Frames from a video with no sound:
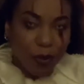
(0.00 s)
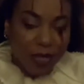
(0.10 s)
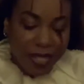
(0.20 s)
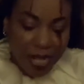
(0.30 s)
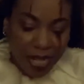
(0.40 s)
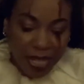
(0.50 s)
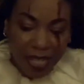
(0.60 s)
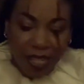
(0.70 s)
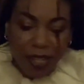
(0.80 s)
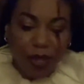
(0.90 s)
was in it,
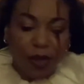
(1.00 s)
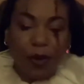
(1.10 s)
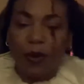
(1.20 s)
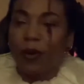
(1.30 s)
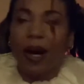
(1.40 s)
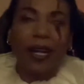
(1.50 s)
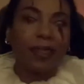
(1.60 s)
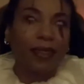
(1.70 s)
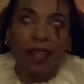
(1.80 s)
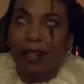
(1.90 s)
who I
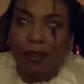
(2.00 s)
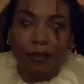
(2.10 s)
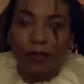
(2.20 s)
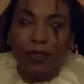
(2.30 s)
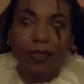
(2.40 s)
love.